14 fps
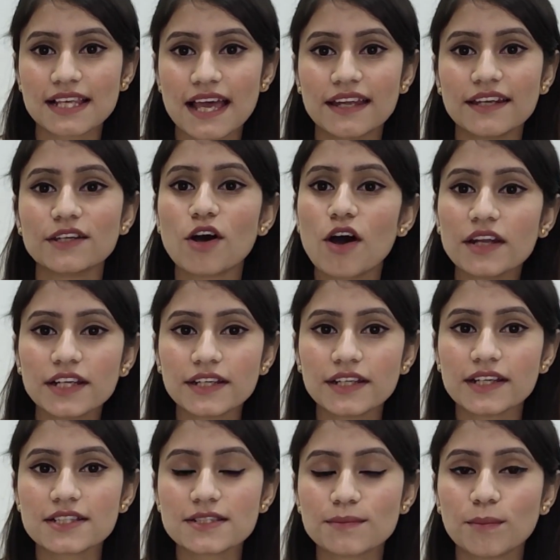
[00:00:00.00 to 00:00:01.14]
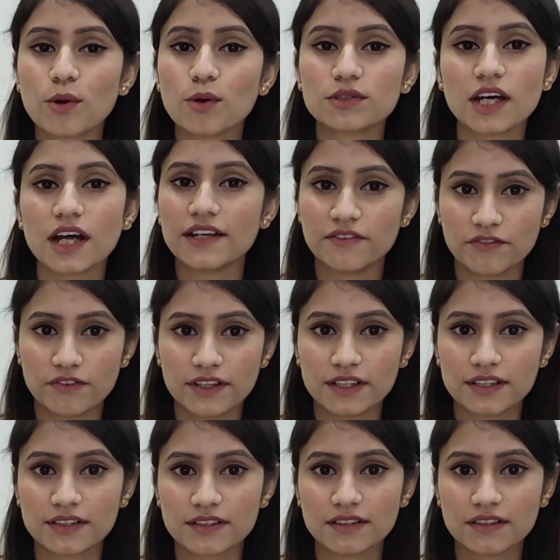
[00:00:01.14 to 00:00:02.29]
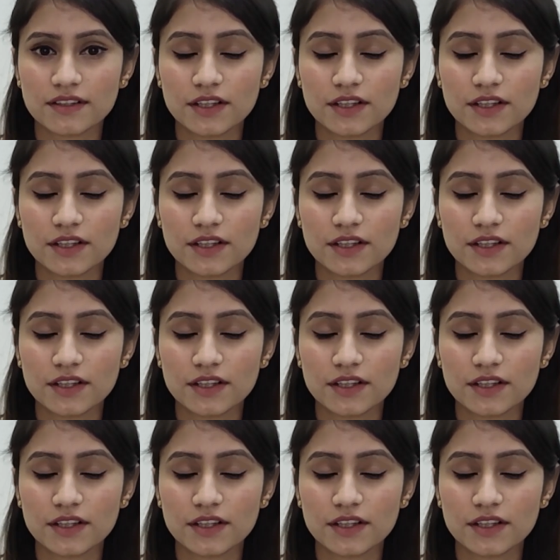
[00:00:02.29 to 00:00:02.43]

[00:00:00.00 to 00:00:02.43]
and non-Indians both are different.